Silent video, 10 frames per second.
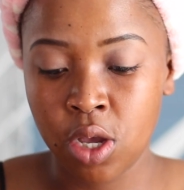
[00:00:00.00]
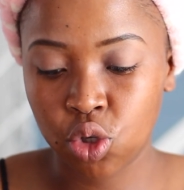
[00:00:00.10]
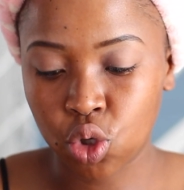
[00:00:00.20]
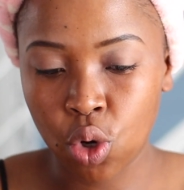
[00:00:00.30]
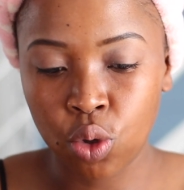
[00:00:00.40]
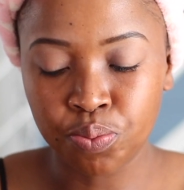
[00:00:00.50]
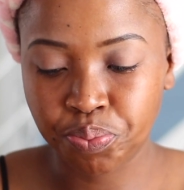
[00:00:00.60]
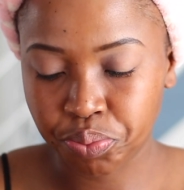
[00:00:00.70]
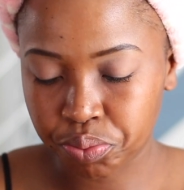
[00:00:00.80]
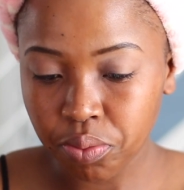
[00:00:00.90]
So
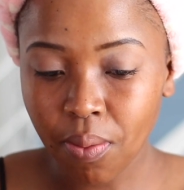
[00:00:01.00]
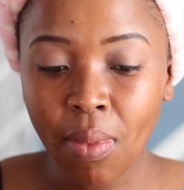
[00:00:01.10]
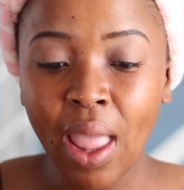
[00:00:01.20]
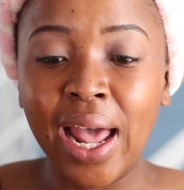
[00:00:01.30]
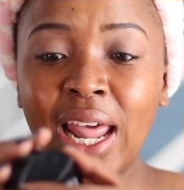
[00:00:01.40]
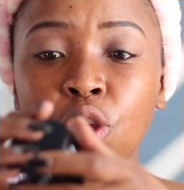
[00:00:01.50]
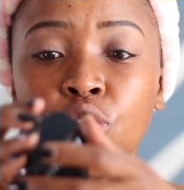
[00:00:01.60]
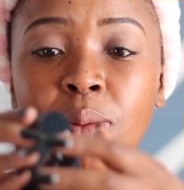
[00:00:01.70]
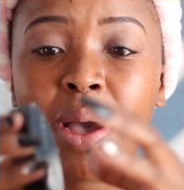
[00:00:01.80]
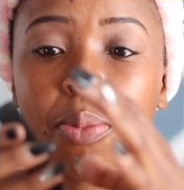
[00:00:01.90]
I like
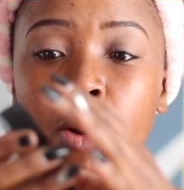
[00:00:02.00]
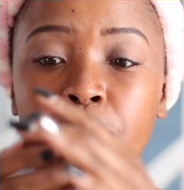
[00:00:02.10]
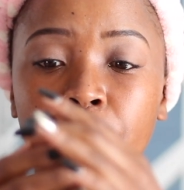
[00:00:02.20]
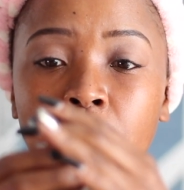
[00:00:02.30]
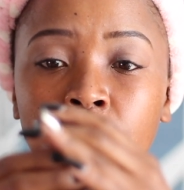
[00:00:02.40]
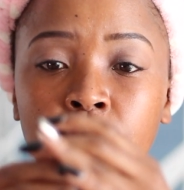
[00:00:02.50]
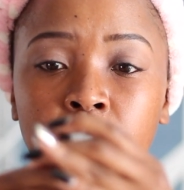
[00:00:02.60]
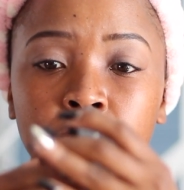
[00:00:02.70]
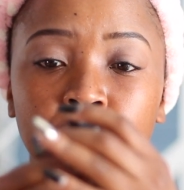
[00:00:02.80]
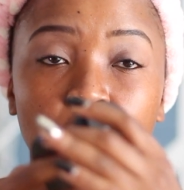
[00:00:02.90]
using my Bobbi Brown
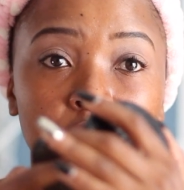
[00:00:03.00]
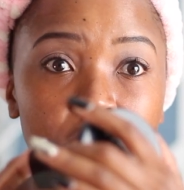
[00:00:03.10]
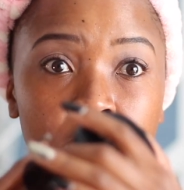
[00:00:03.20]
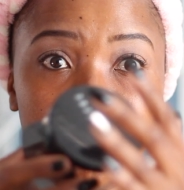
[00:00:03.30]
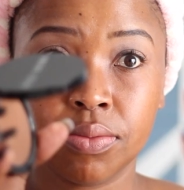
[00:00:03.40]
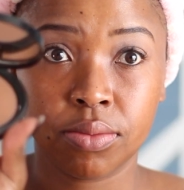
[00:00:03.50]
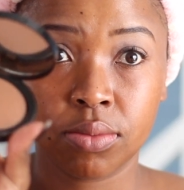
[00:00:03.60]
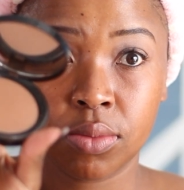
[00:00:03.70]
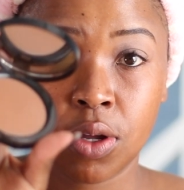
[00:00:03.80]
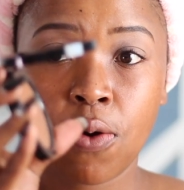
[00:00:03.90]
bronzer
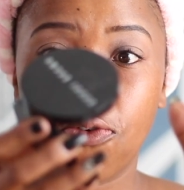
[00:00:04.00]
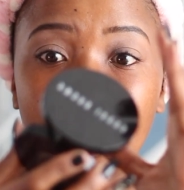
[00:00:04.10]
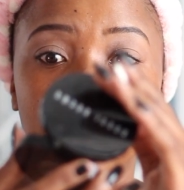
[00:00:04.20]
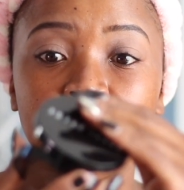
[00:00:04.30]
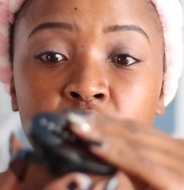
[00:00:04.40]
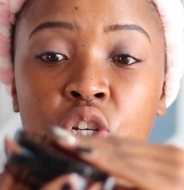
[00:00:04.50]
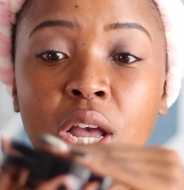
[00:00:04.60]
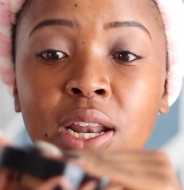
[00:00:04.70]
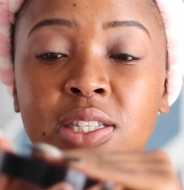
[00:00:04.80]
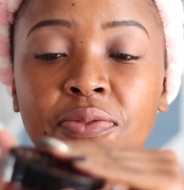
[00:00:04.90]
for my transition
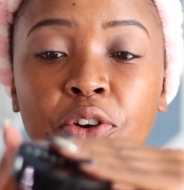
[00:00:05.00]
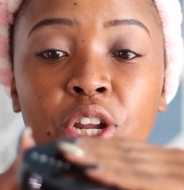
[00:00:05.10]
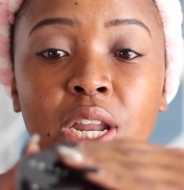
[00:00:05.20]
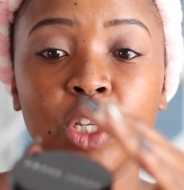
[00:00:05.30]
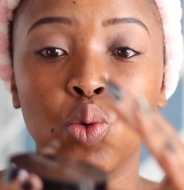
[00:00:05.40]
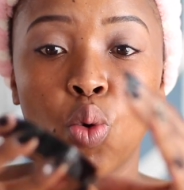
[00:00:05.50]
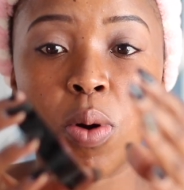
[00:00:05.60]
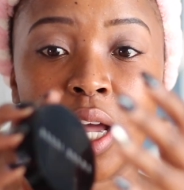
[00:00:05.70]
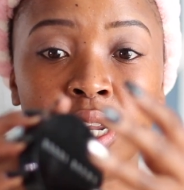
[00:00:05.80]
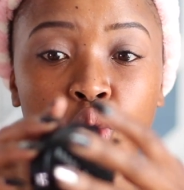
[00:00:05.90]
color. It's a very nice warm
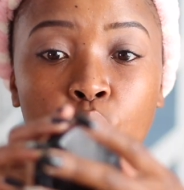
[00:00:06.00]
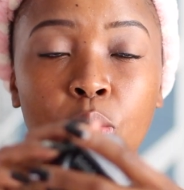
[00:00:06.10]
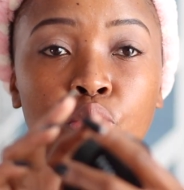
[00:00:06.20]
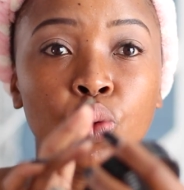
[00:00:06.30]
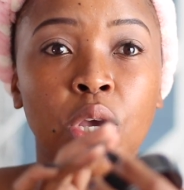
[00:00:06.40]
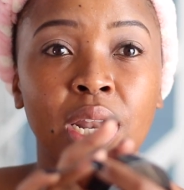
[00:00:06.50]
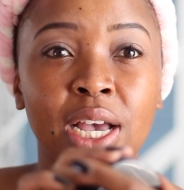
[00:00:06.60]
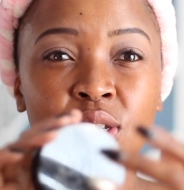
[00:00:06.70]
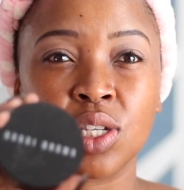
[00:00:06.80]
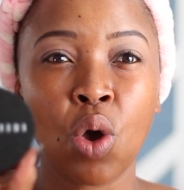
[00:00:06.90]
color. So when I'm doing a
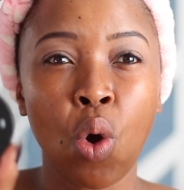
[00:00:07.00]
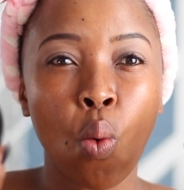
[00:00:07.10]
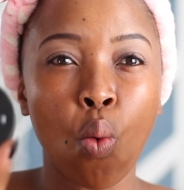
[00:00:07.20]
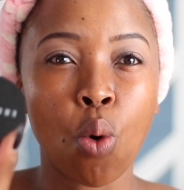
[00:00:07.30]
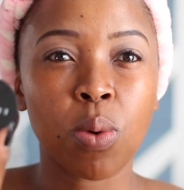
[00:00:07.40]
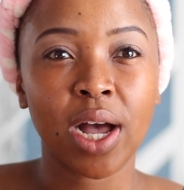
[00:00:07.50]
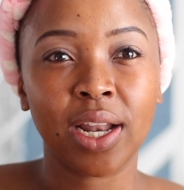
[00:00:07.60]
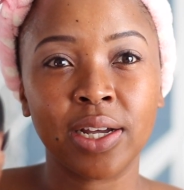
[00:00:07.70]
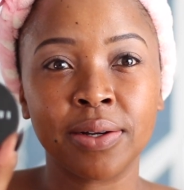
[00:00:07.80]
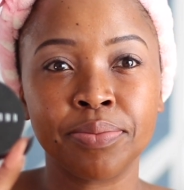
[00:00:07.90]
nice warm
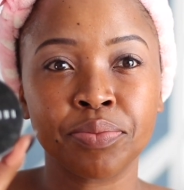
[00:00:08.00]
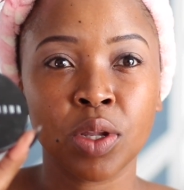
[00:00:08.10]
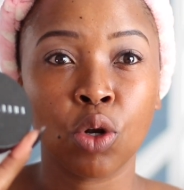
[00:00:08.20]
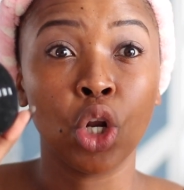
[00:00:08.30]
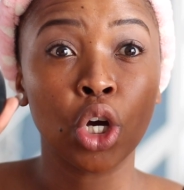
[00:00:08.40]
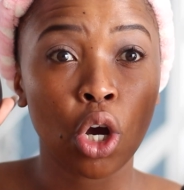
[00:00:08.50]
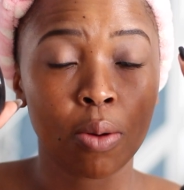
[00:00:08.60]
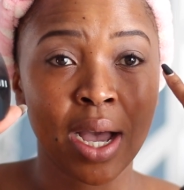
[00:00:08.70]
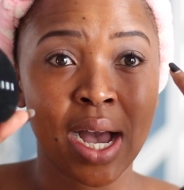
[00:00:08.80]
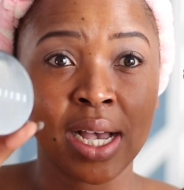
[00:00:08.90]
color look on
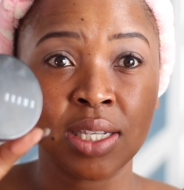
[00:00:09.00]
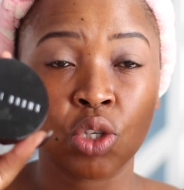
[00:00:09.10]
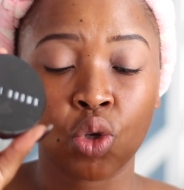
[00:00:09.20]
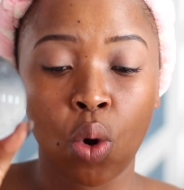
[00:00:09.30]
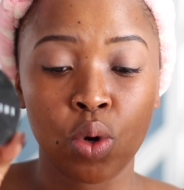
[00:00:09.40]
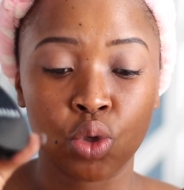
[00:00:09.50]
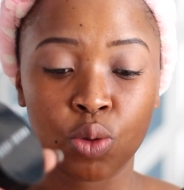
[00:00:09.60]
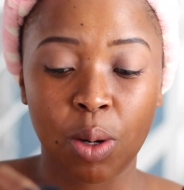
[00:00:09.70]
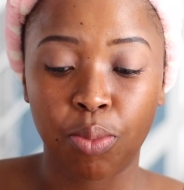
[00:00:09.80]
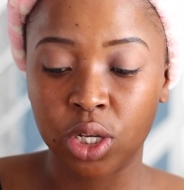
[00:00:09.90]
my eyes, so I always use
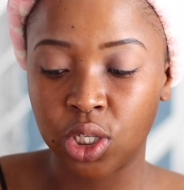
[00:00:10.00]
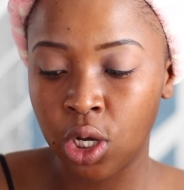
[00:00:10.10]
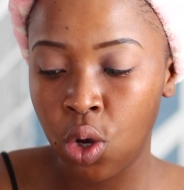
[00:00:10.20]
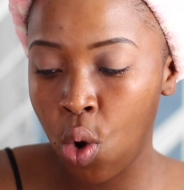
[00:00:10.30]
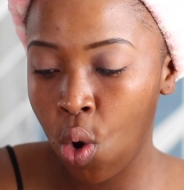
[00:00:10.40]
my bronzer.